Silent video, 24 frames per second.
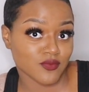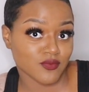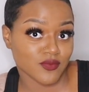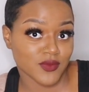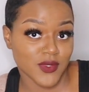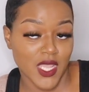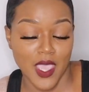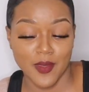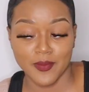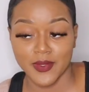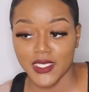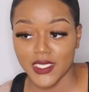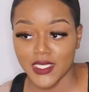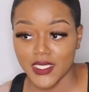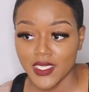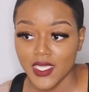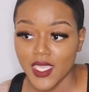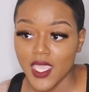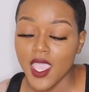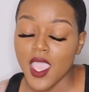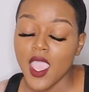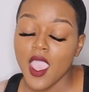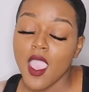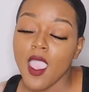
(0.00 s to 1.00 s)
Not me.
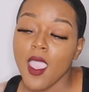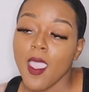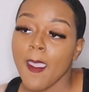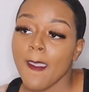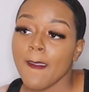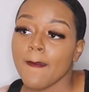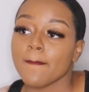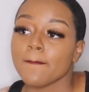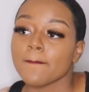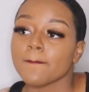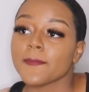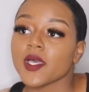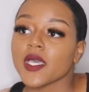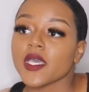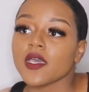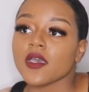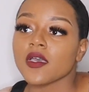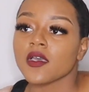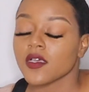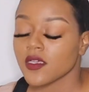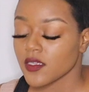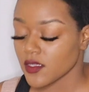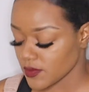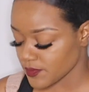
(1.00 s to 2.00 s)

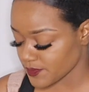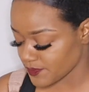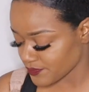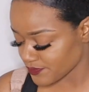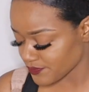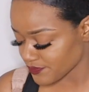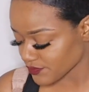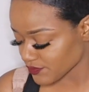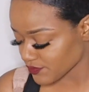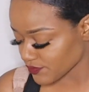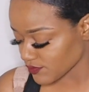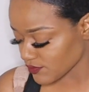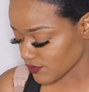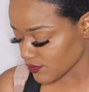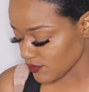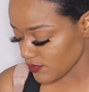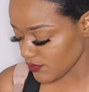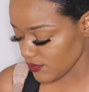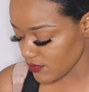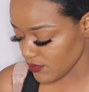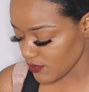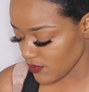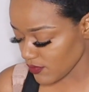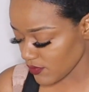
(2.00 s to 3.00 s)
But
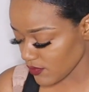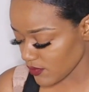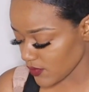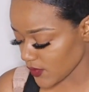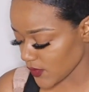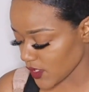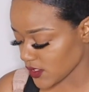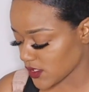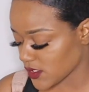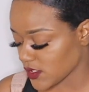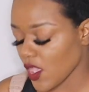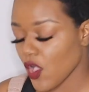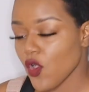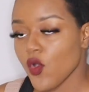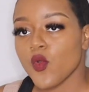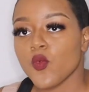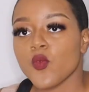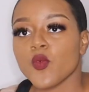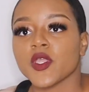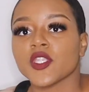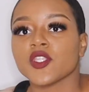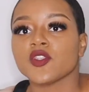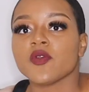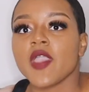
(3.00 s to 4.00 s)

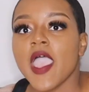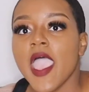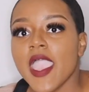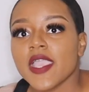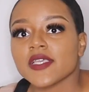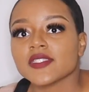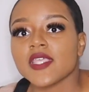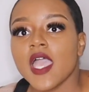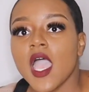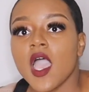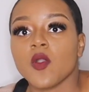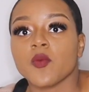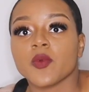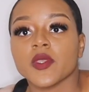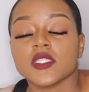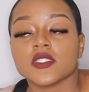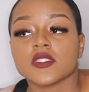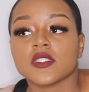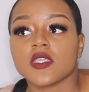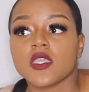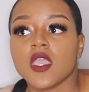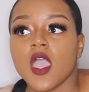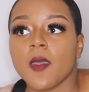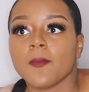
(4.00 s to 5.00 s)
so when you ask how
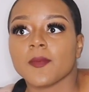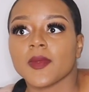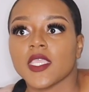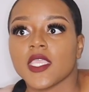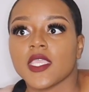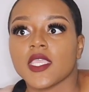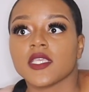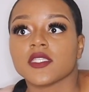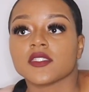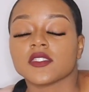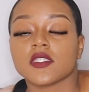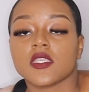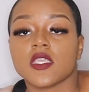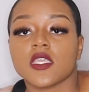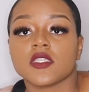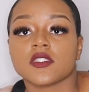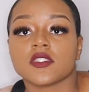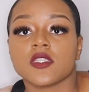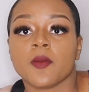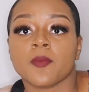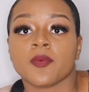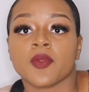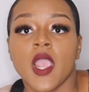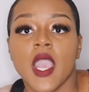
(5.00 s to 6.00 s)
is it, I mean,
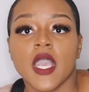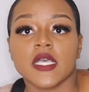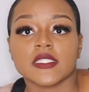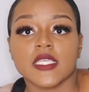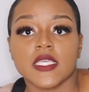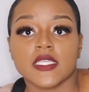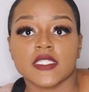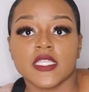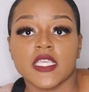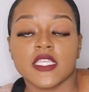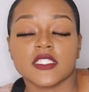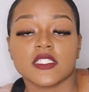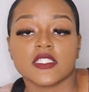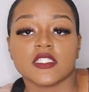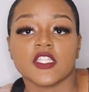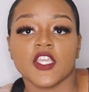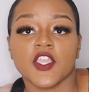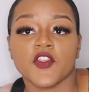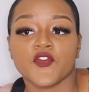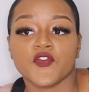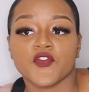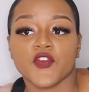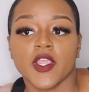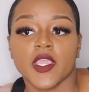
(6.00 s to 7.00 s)
it's a process. It's
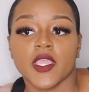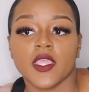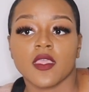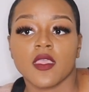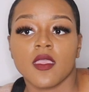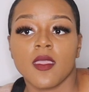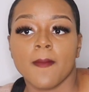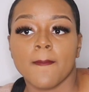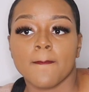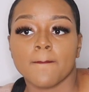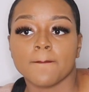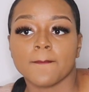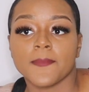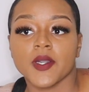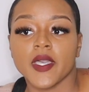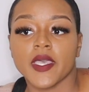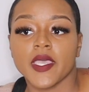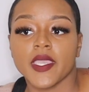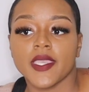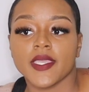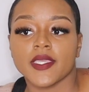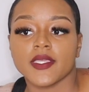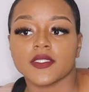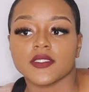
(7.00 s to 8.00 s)
different,
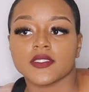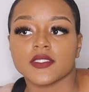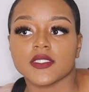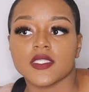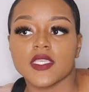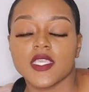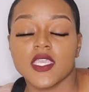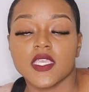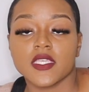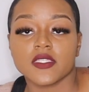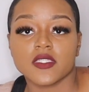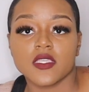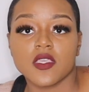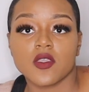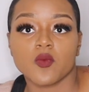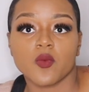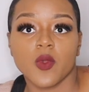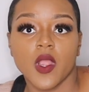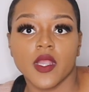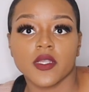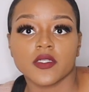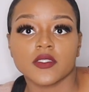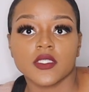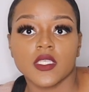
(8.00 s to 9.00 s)
but is it
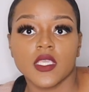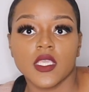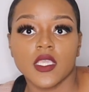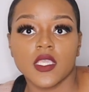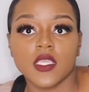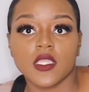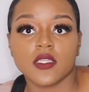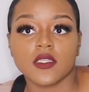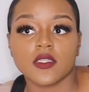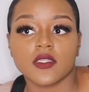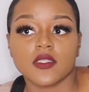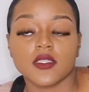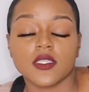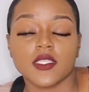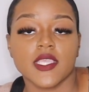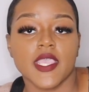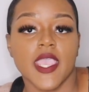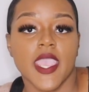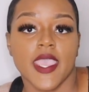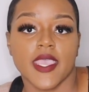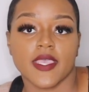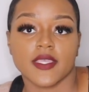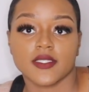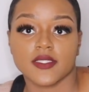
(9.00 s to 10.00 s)
worth it?
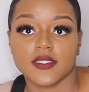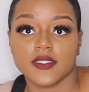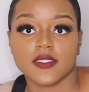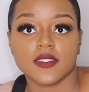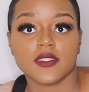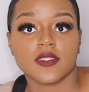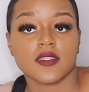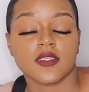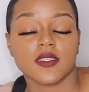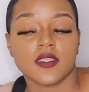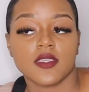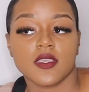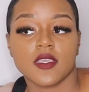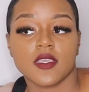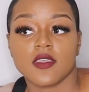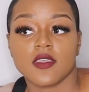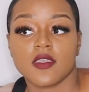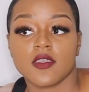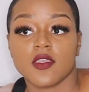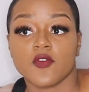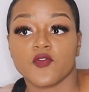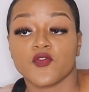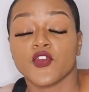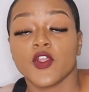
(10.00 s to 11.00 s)
Yes.
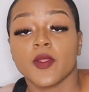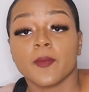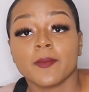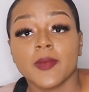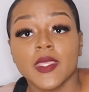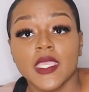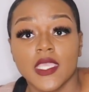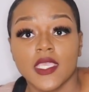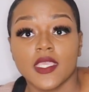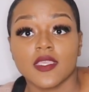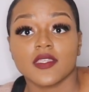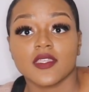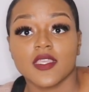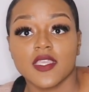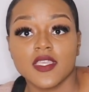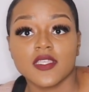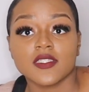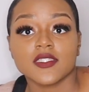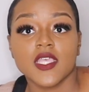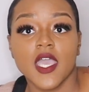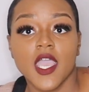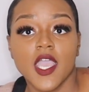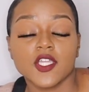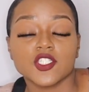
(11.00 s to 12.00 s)
For me,
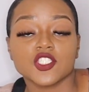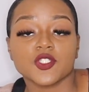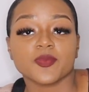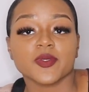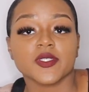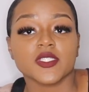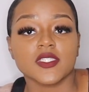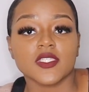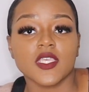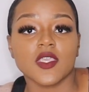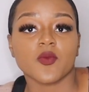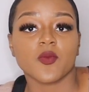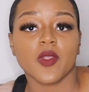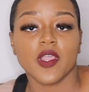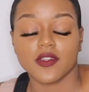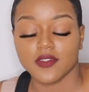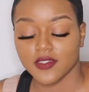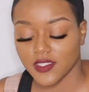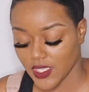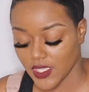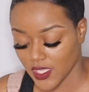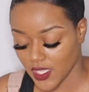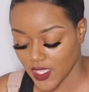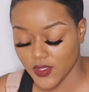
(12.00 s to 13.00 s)
it's 100%
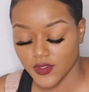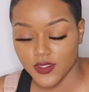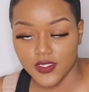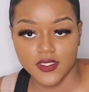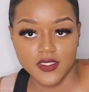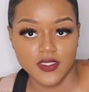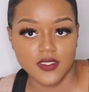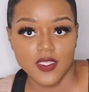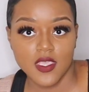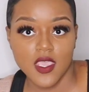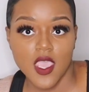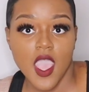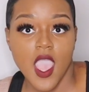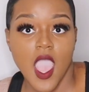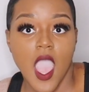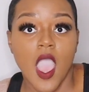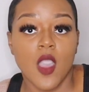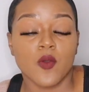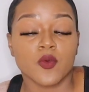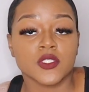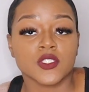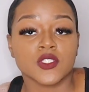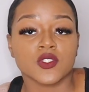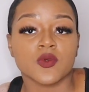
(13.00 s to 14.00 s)
worth it.
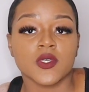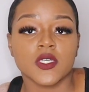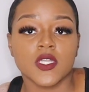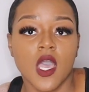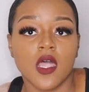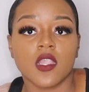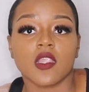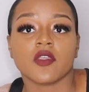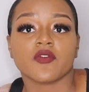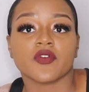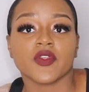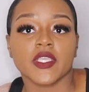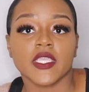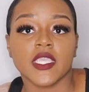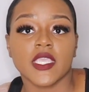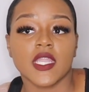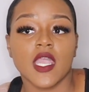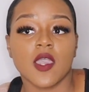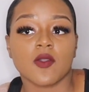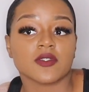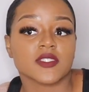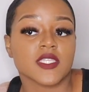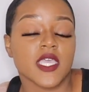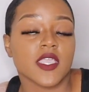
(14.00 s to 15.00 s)
I would do it all over again.
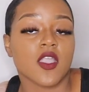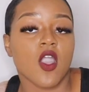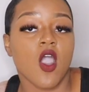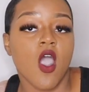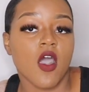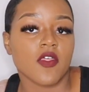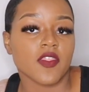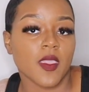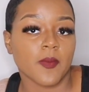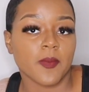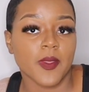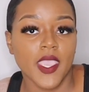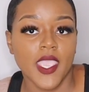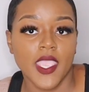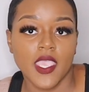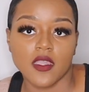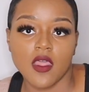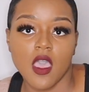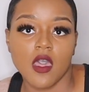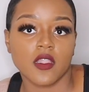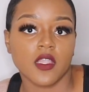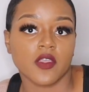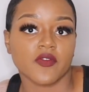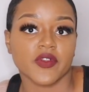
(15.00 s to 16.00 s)
I would take all that pain
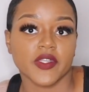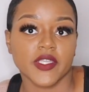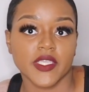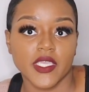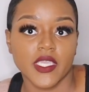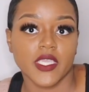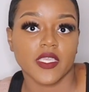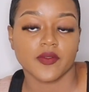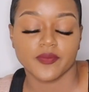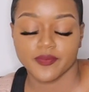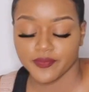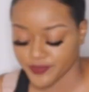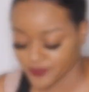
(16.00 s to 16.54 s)
all over again.